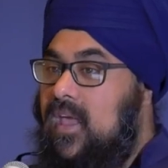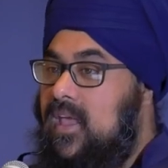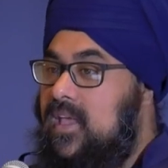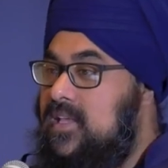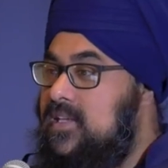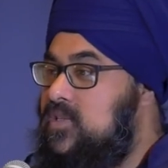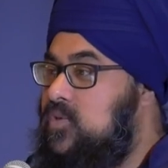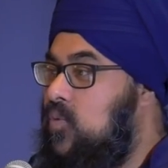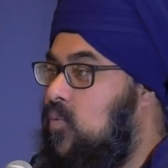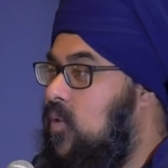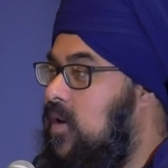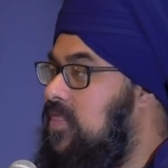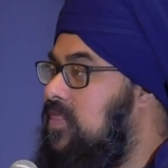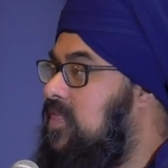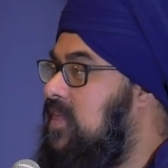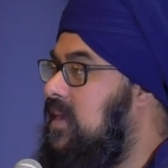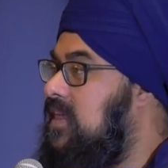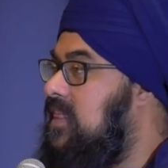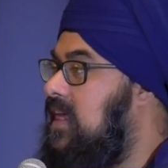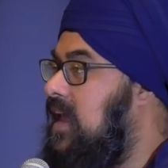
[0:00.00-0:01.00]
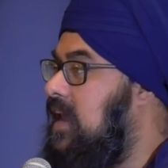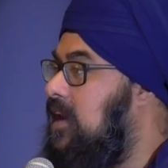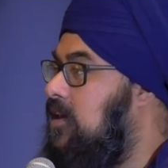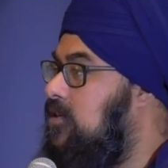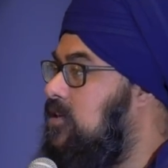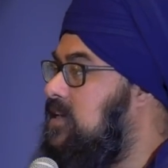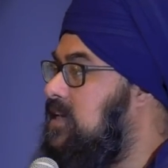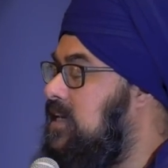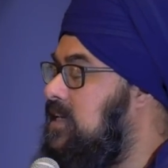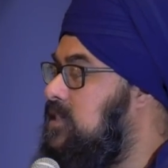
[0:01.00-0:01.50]
is one thing that
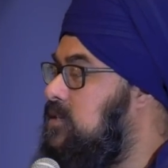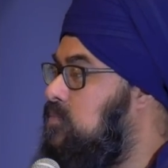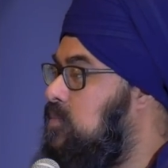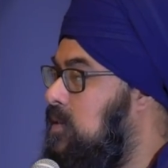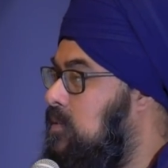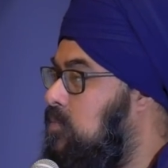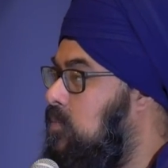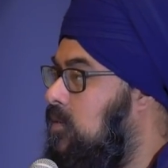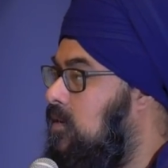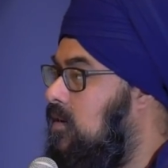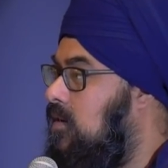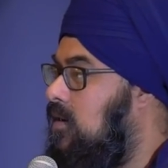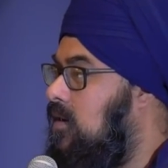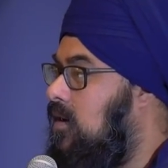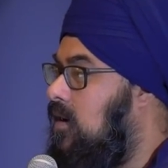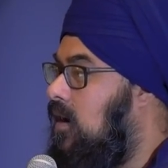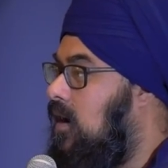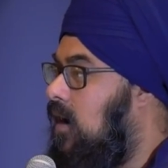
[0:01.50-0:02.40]
irritates people